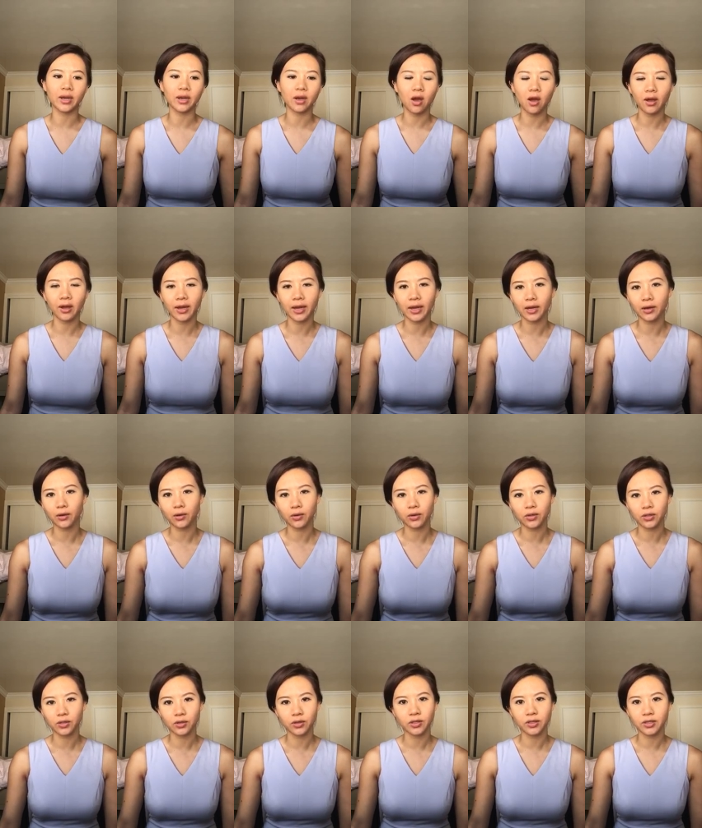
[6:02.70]
cannot handle a
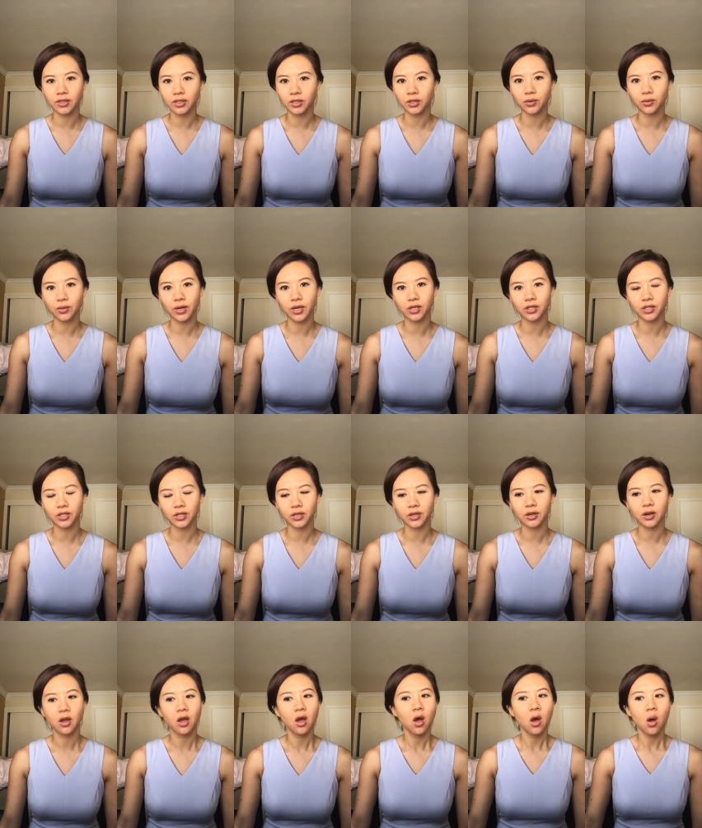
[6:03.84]
certain
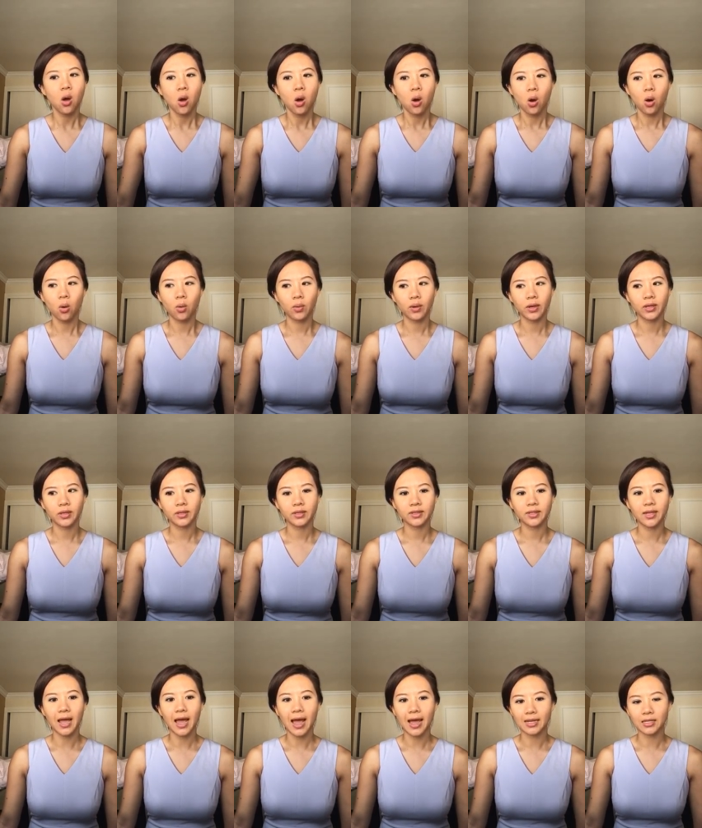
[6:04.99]
situation, always
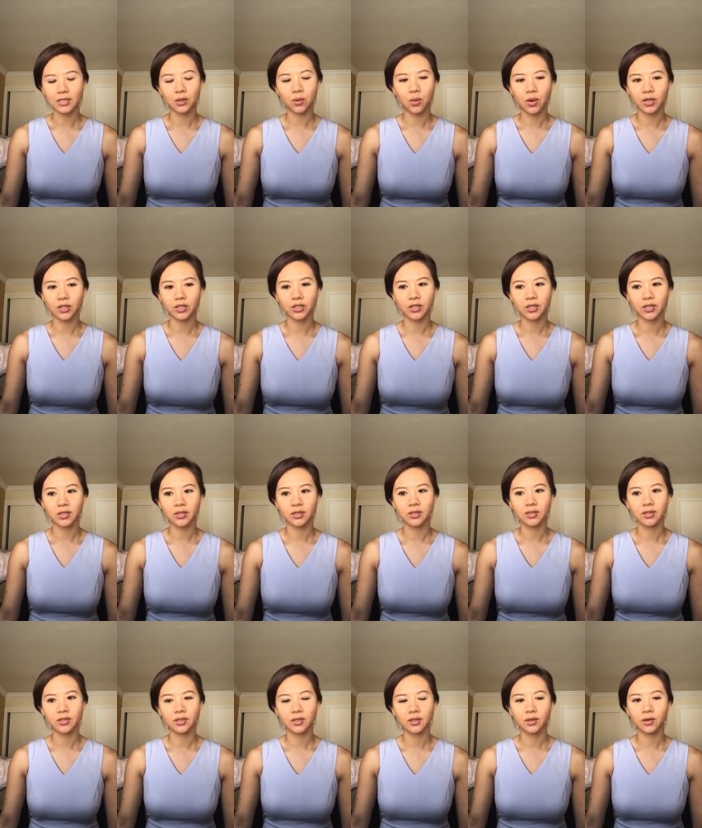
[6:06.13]
ask
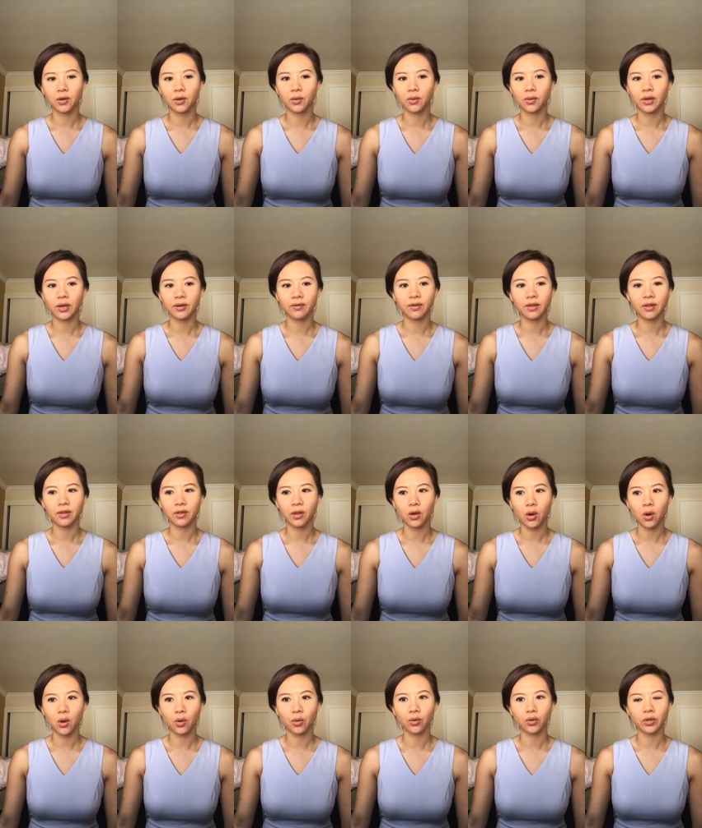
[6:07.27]
questions. You know, even
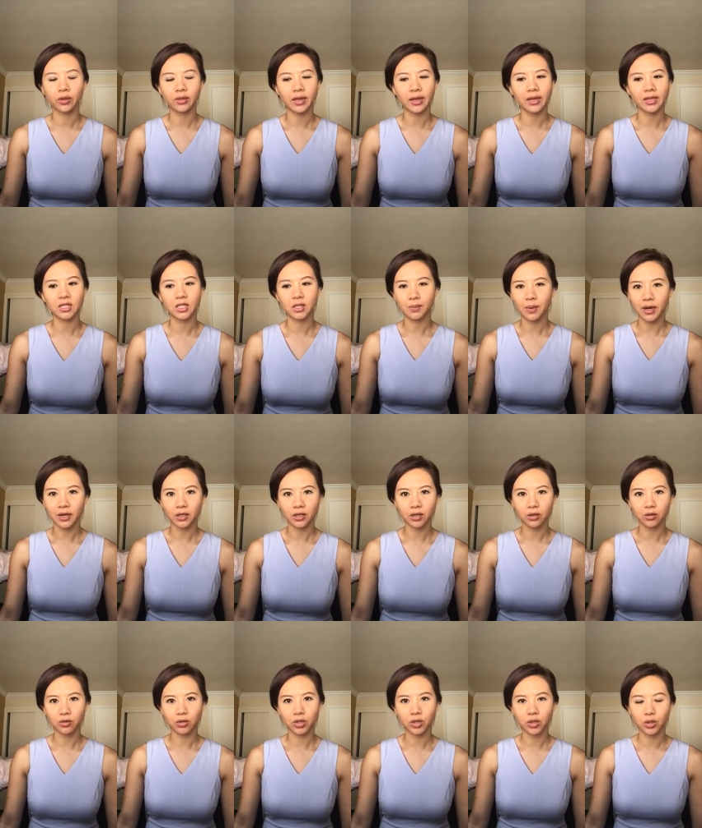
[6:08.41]
though they expect
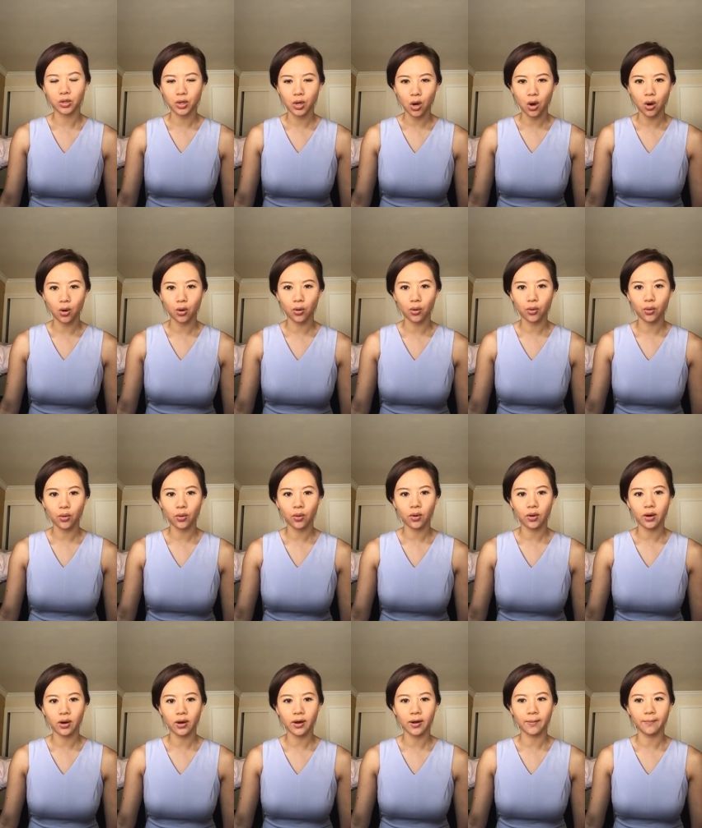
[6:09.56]
you to know
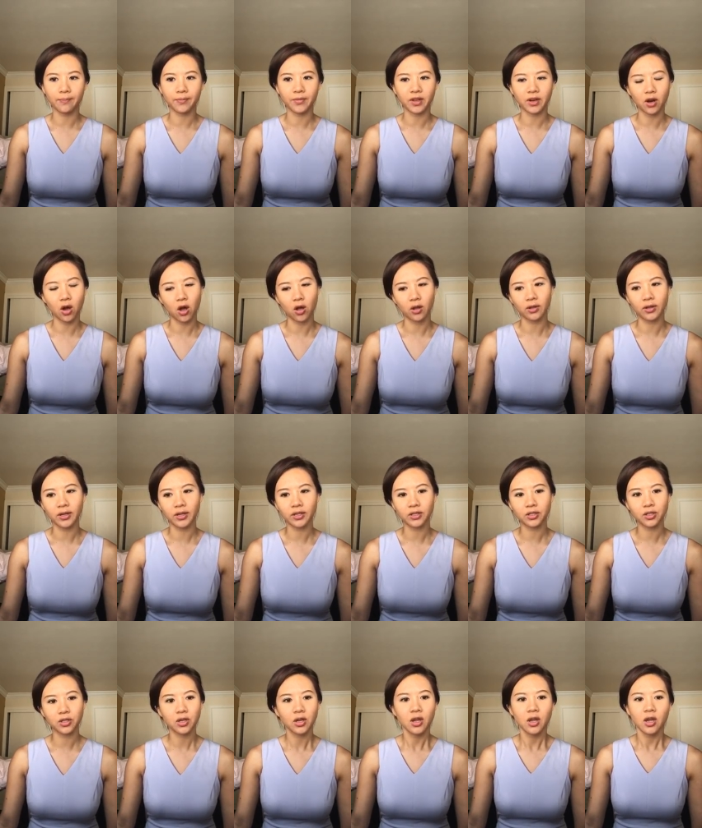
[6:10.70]
um, the
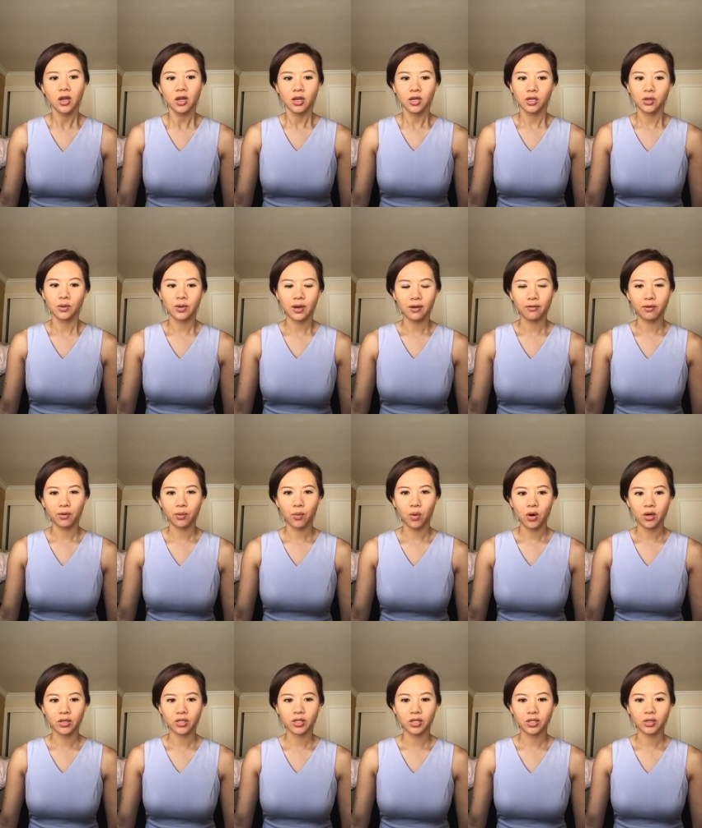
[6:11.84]
knowledge, you never
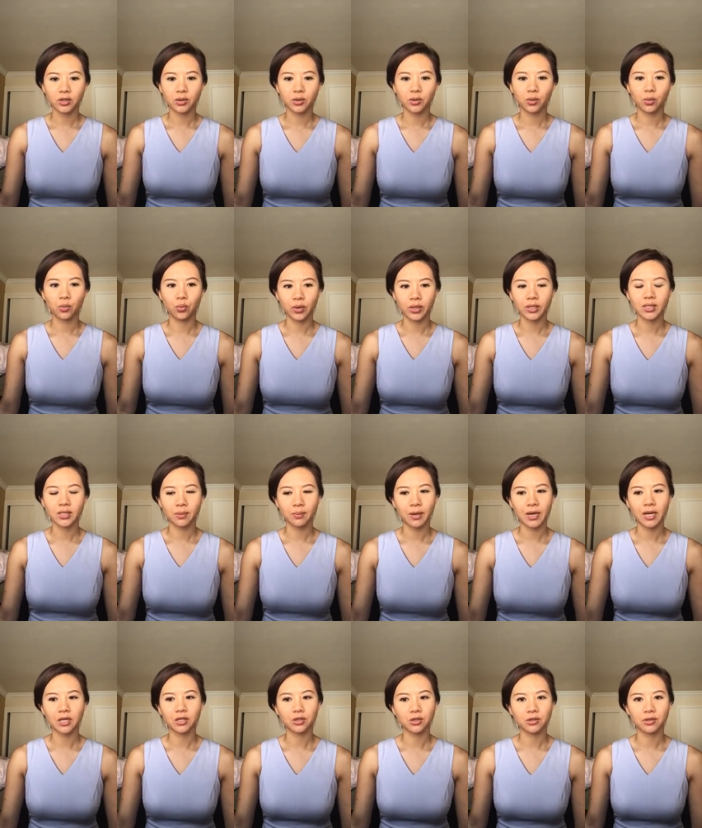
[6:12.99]
want to risk a
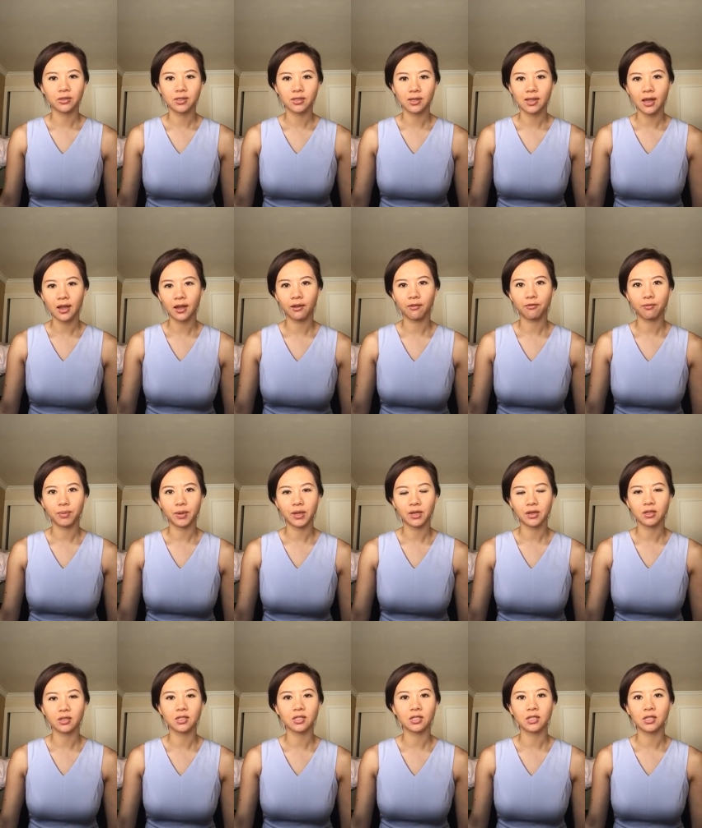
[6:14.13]
patient's life
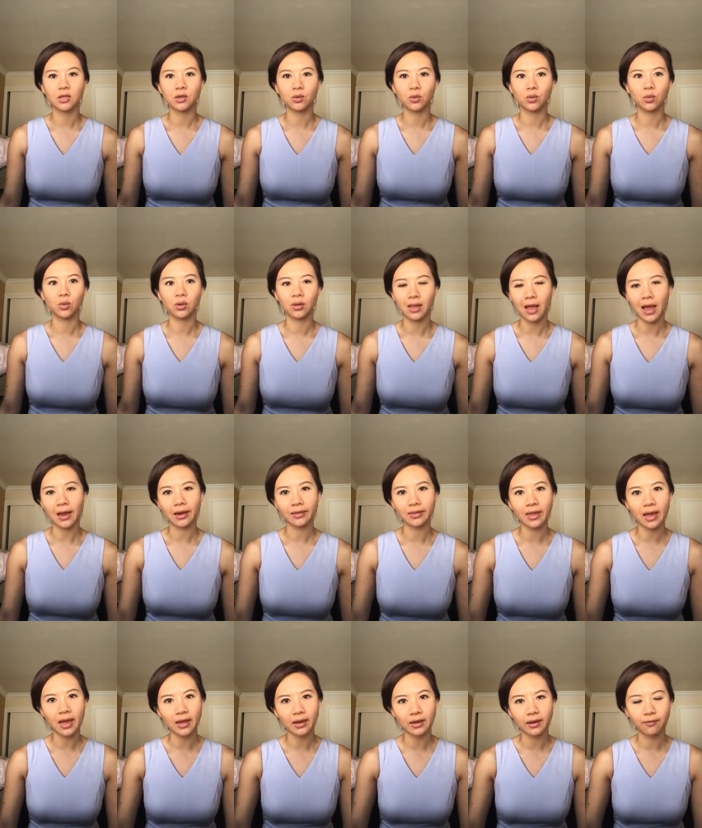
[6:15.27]
because you lack
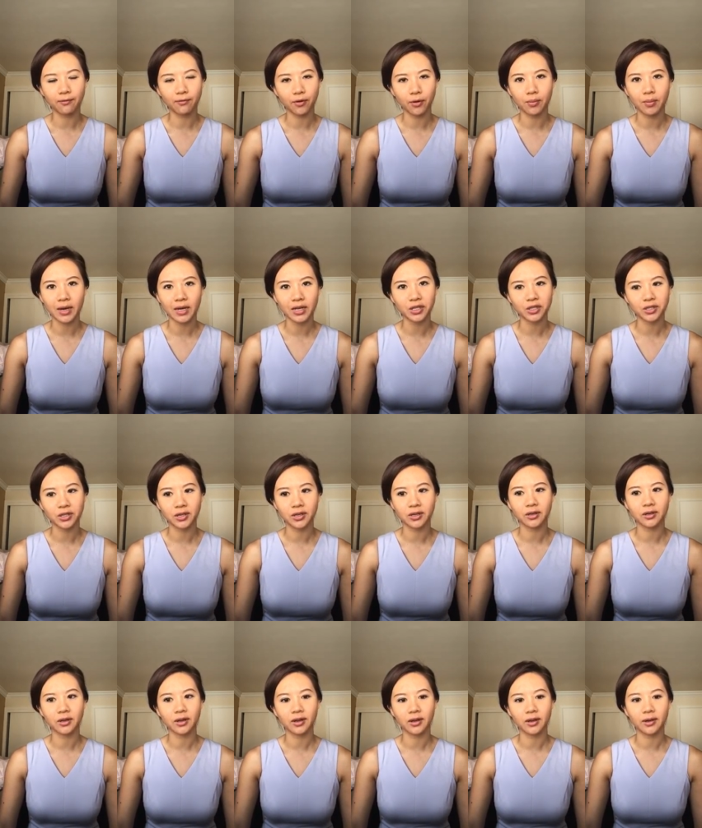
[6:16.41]
that
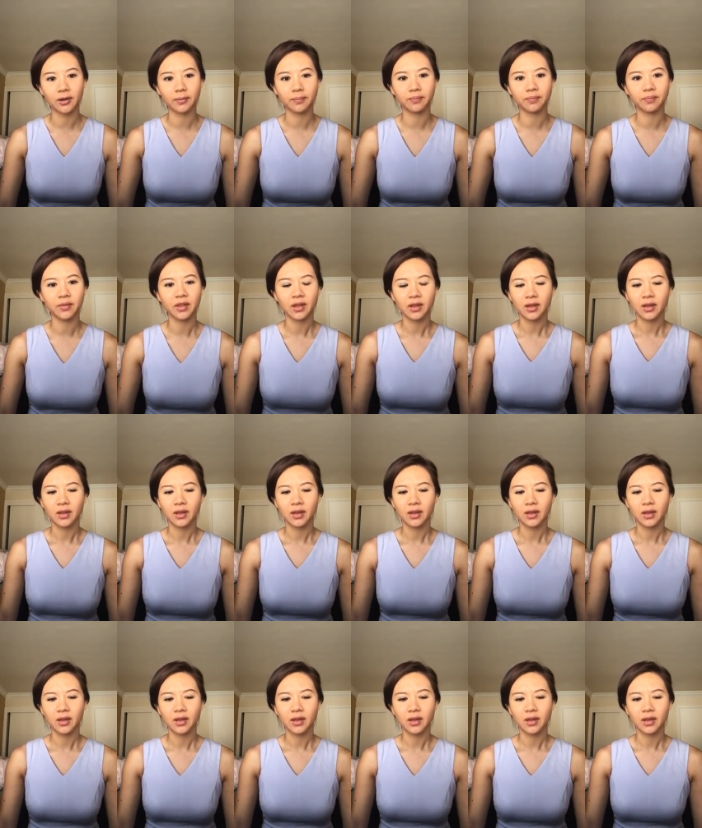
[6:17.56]
information. Um,